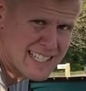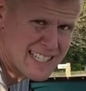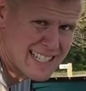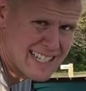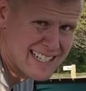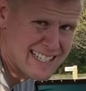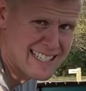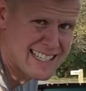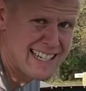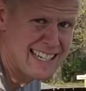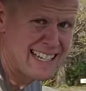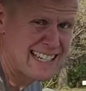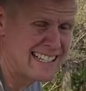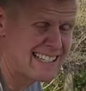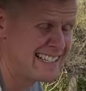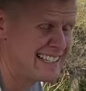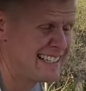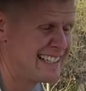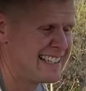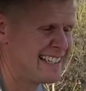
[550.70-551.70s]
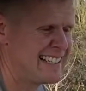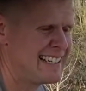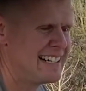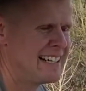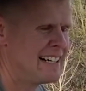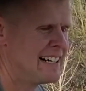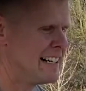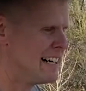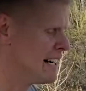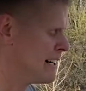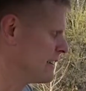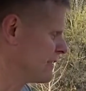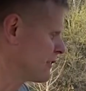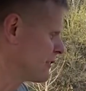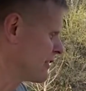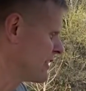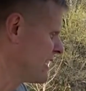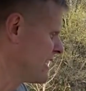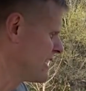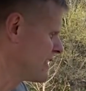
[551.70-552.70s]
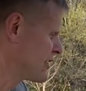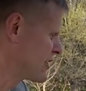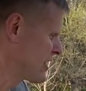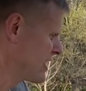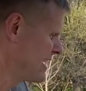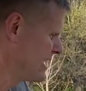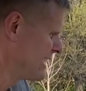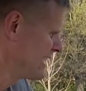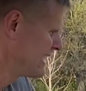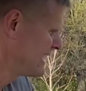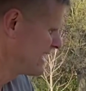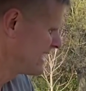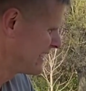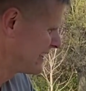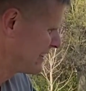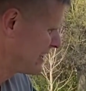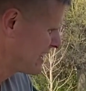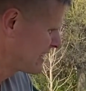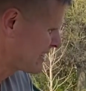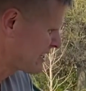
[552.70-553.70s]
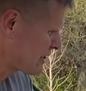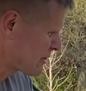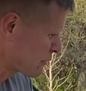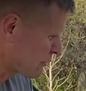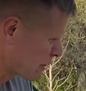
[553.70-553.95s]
16 uh, wrench and let this